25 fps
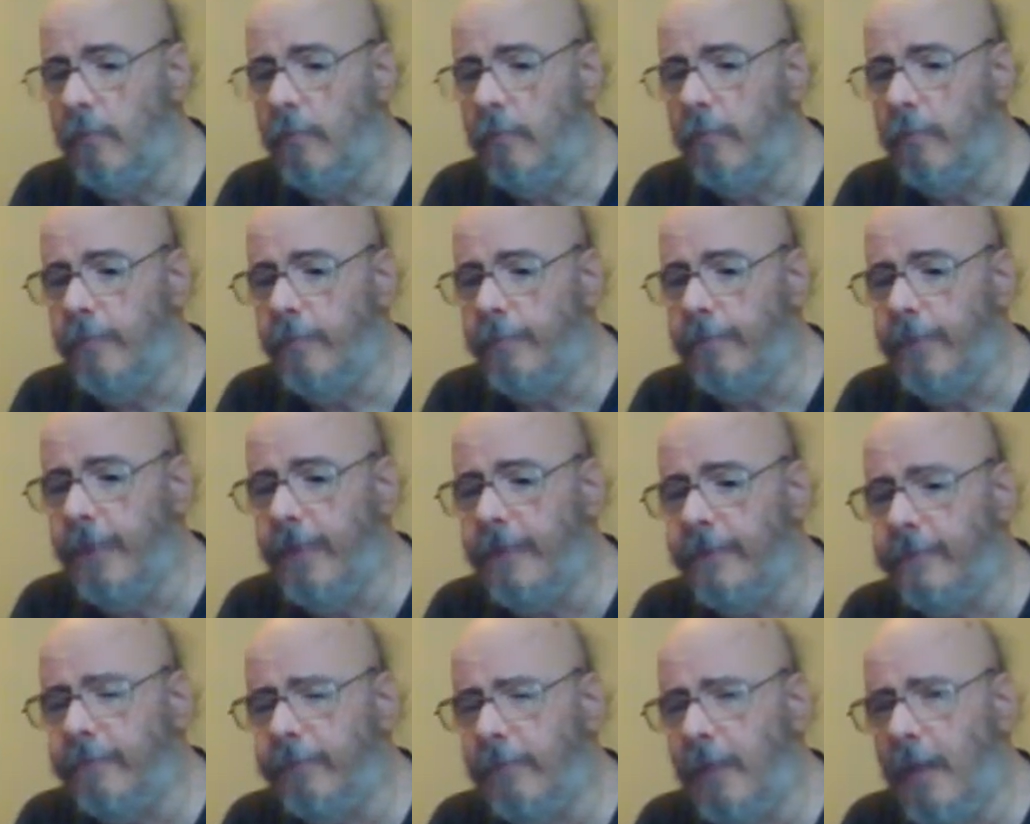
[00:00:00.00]

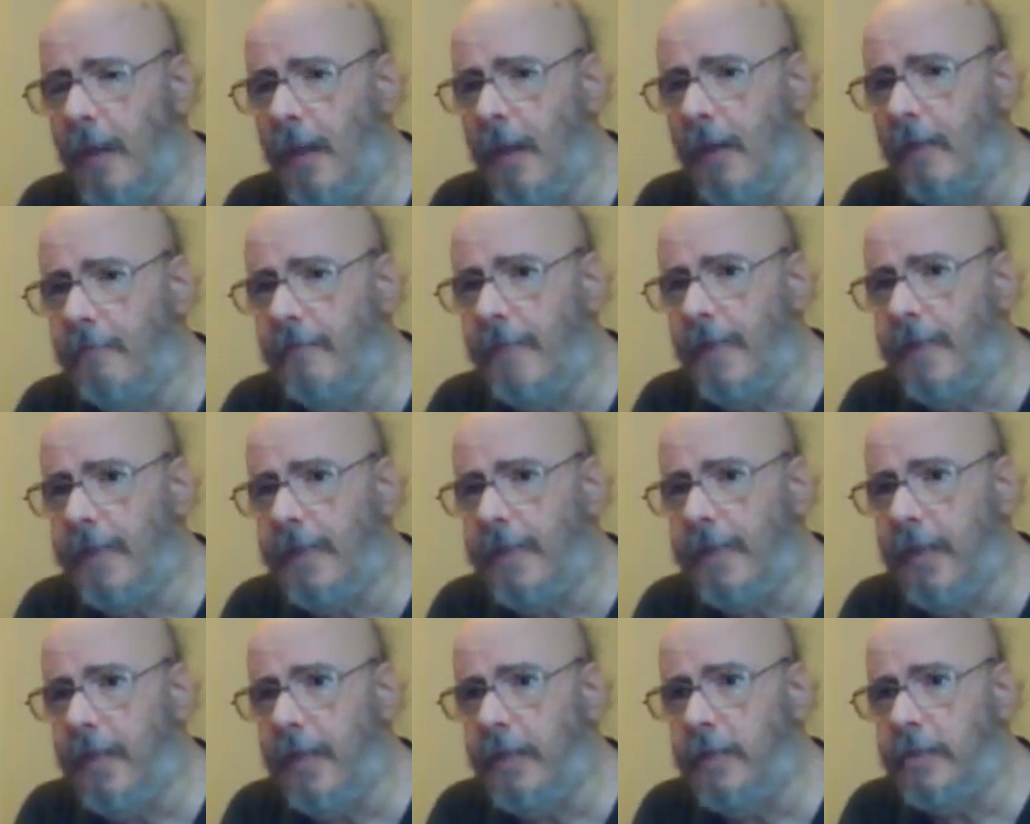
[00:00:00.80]
This
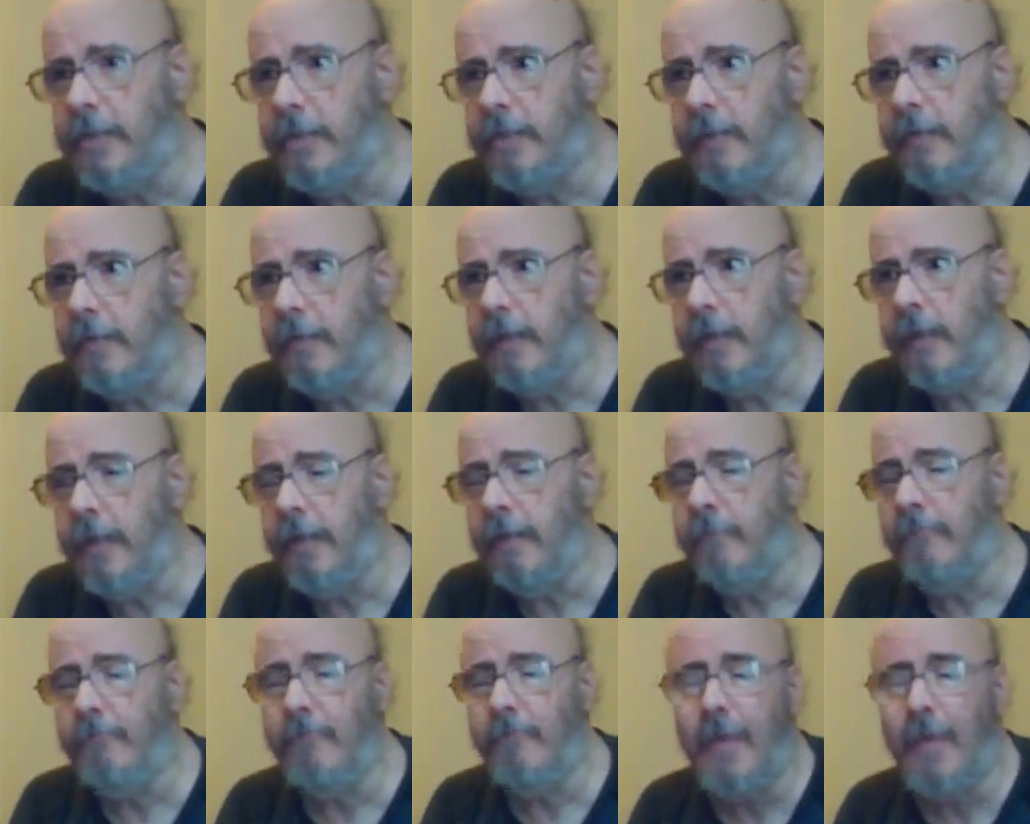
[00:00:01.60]
medication,
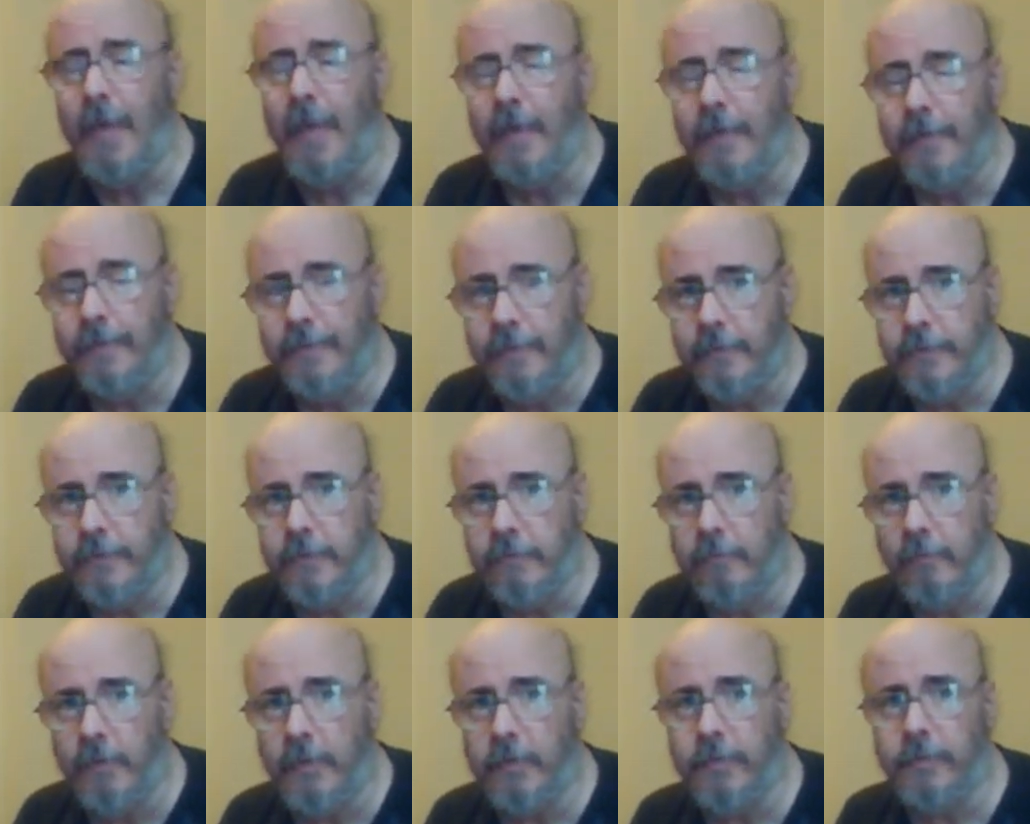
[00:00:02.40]
in my
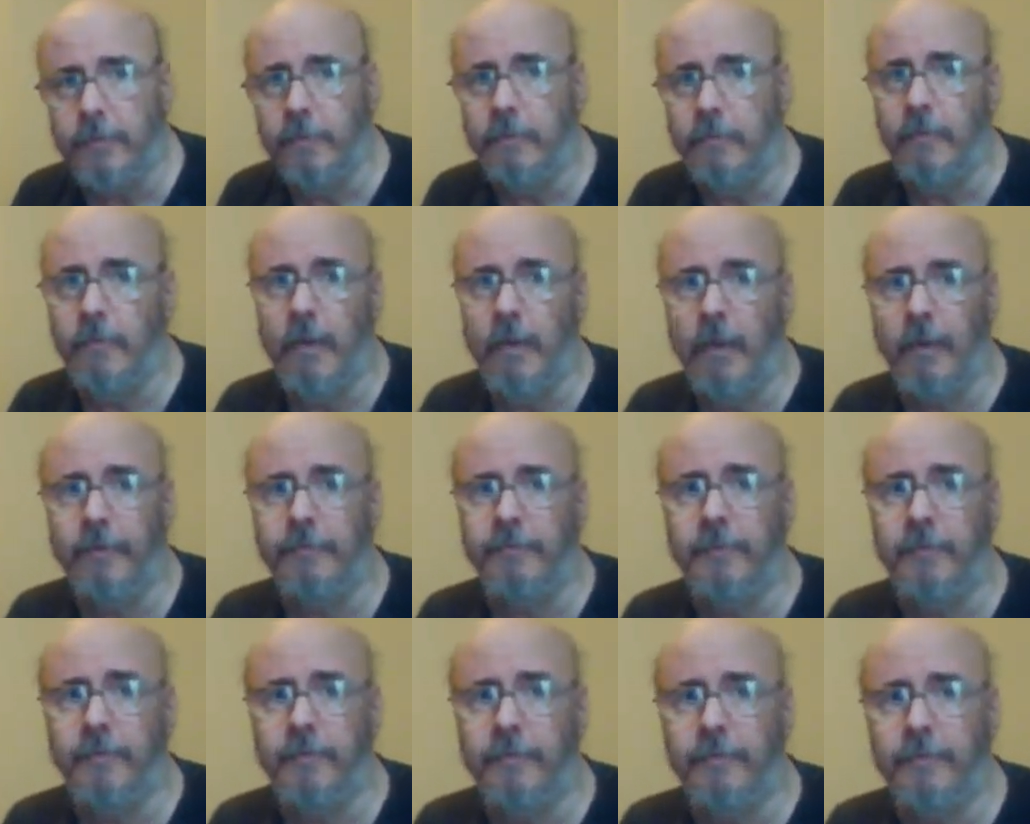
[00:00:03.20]
situation, and I
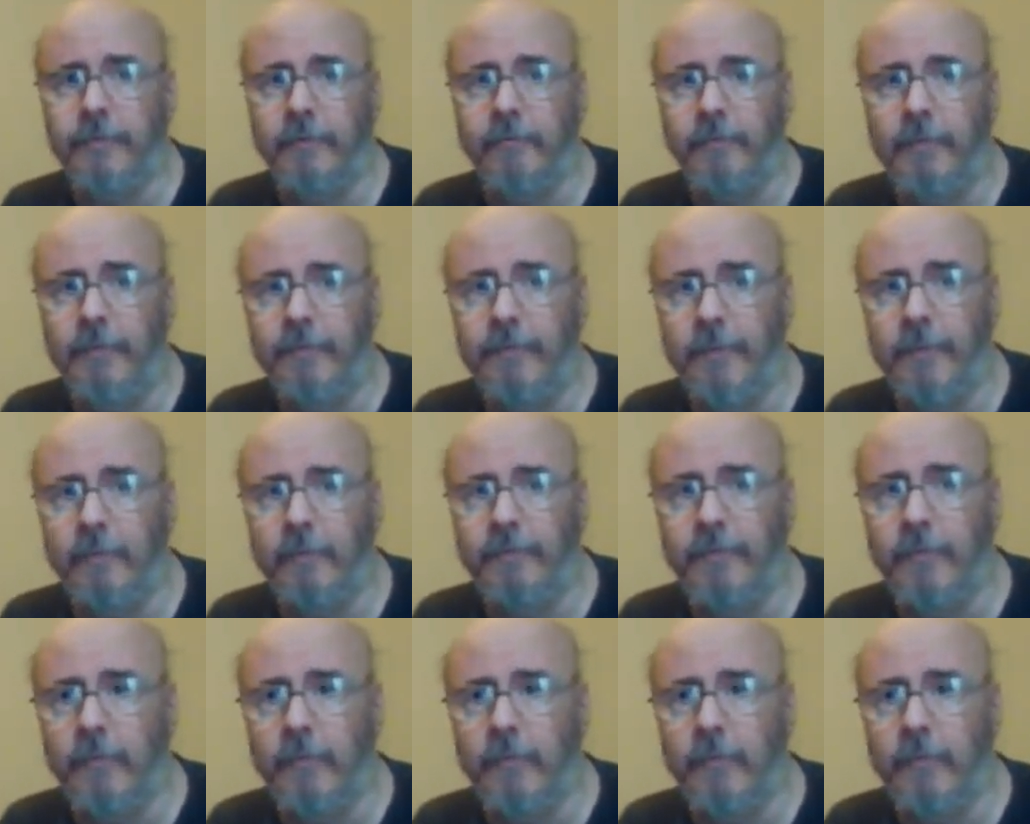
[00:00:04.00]
speak just of myself